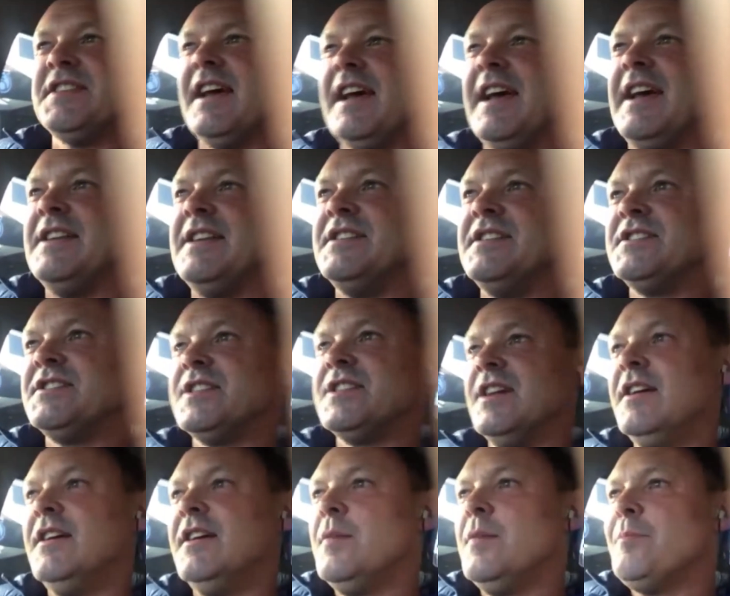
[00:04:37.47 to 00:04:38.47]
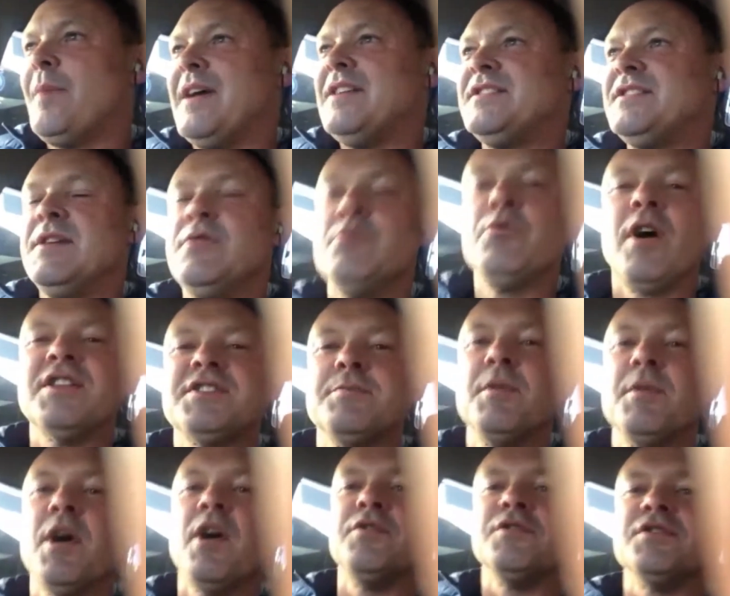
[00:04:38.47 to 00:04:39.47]
and basically write some
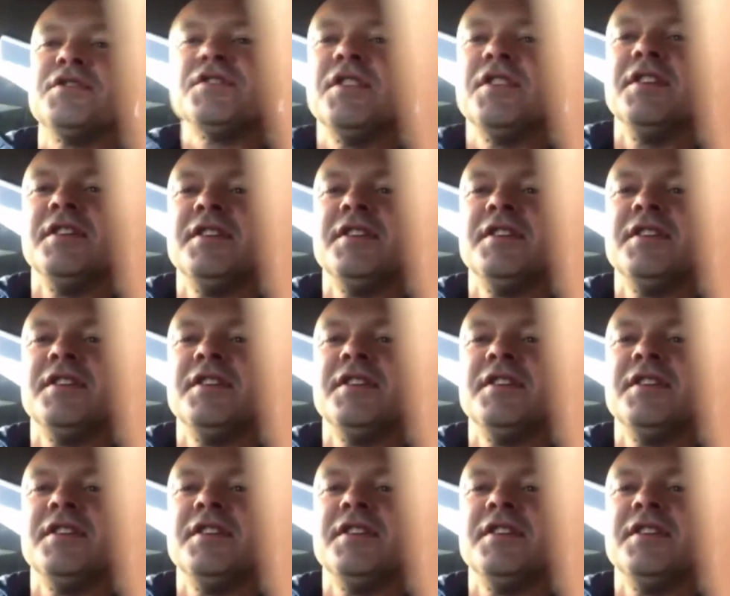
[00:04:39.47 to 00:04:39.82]
notes.